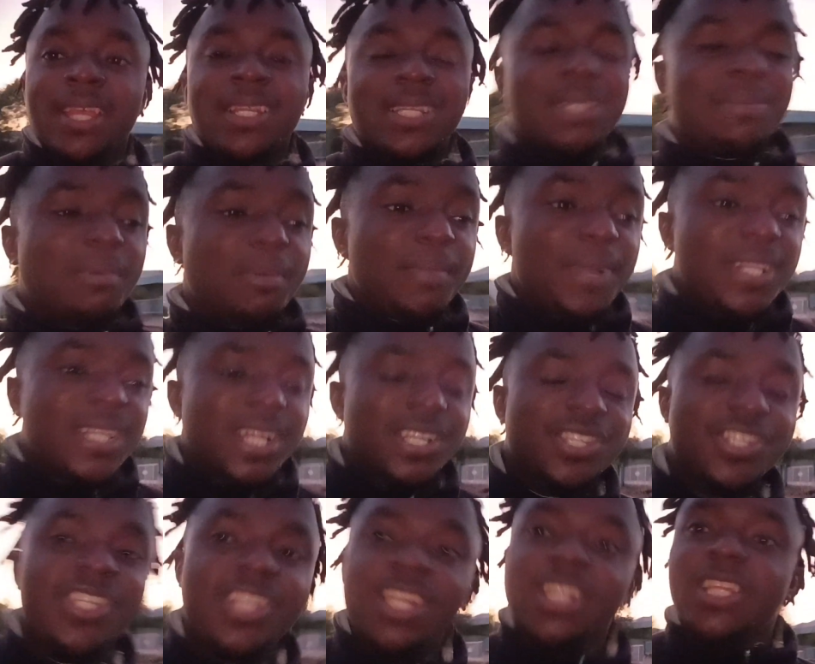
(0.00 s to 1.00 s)
the moment they
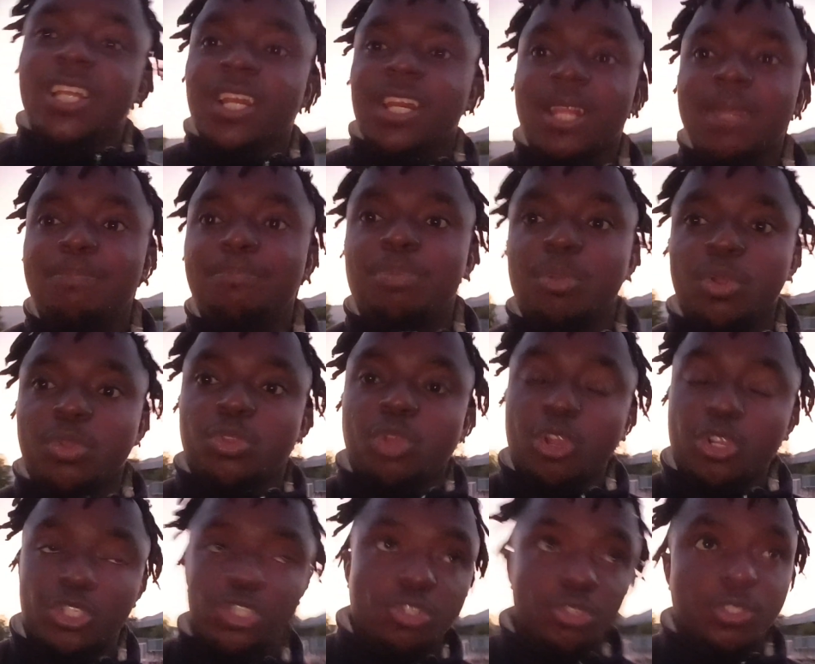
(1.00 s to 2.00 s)
see the
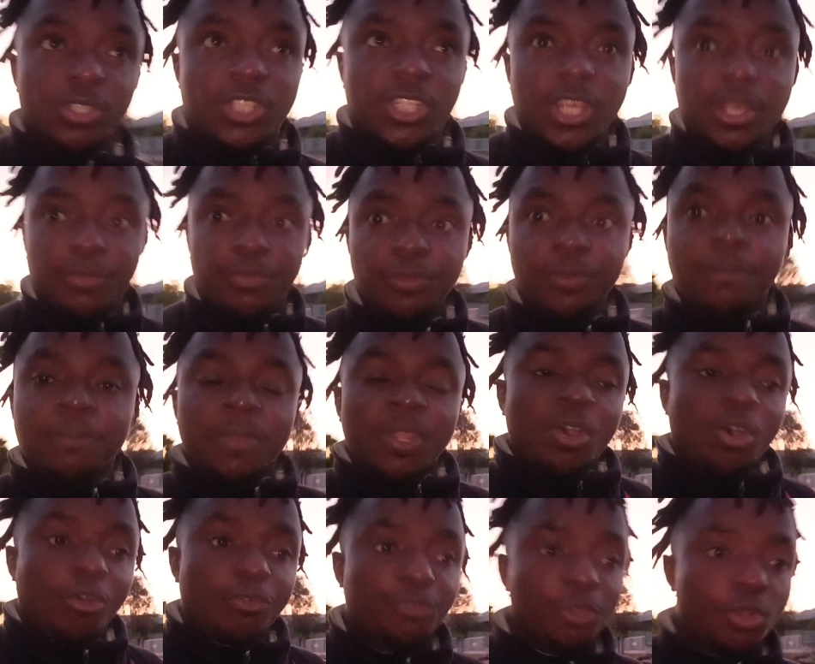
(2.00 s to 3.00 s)
reproductive
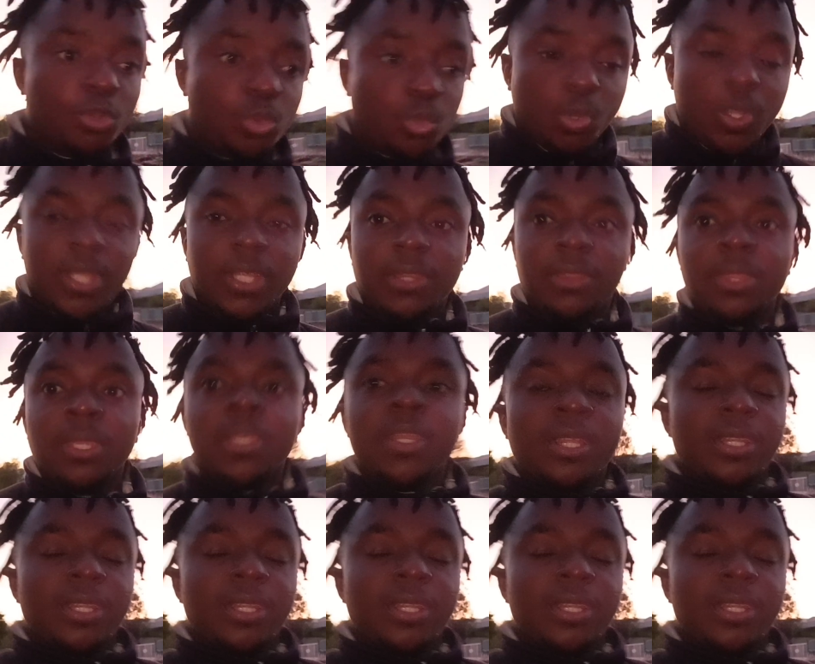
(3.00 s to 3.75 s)
of your doing,